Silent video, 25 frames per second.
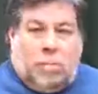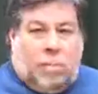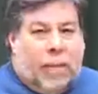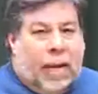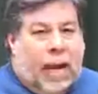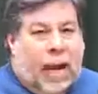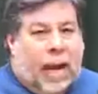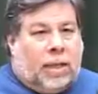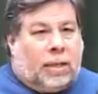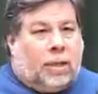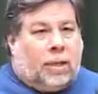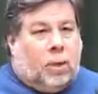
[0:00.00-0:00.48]

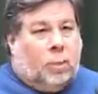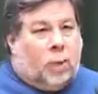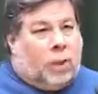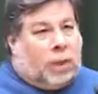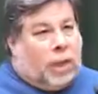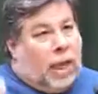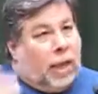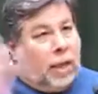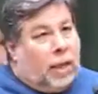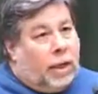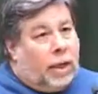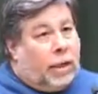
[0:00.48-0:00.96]
NASA
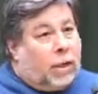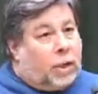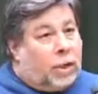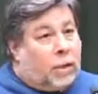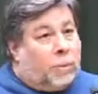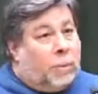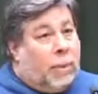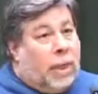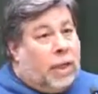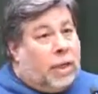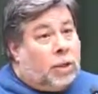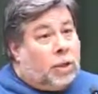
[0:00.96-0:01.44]
was heading into
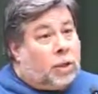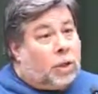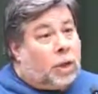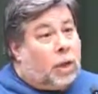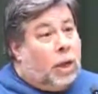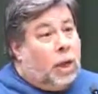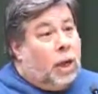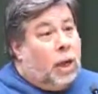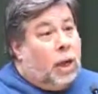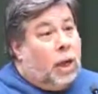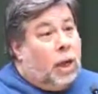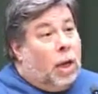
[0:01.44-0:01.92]
space.
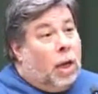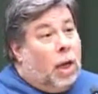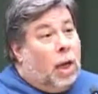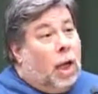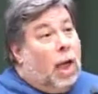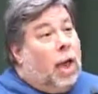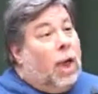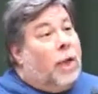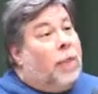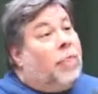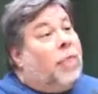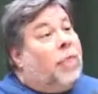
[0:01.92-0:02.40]

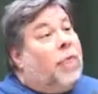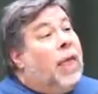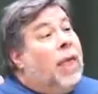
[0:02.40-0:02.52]
And